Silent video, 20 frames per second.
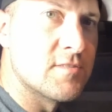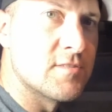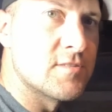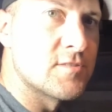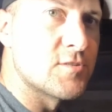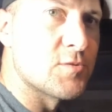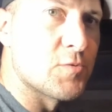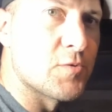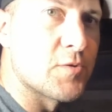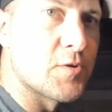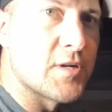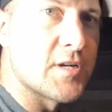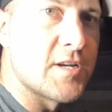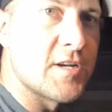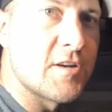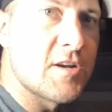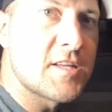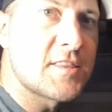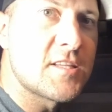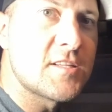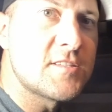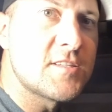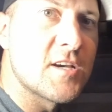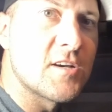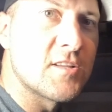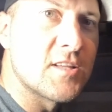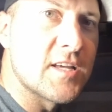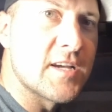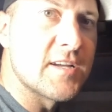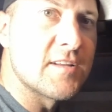so we're here at the
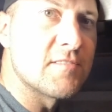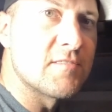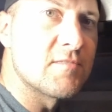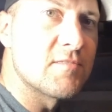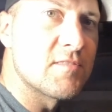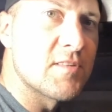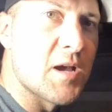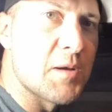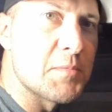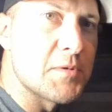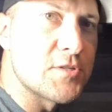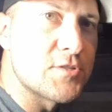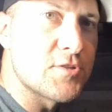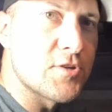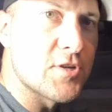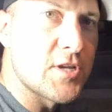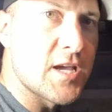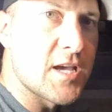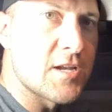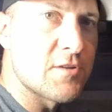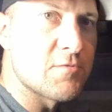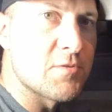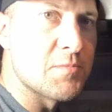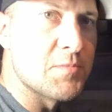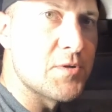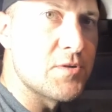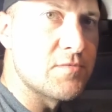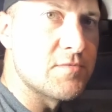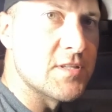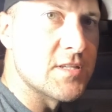tail light. I'm going to show you how to
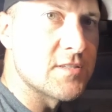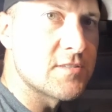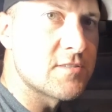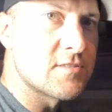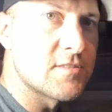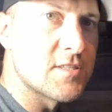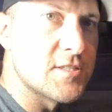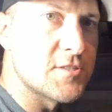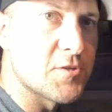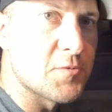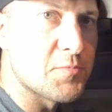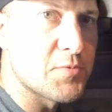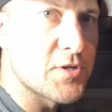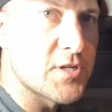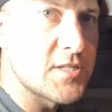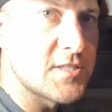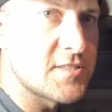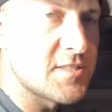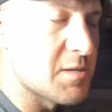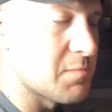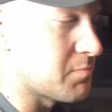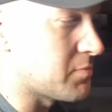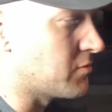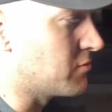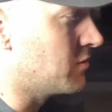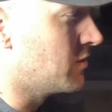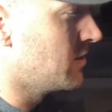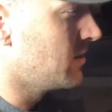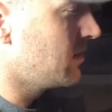remove this. These are pretty simple.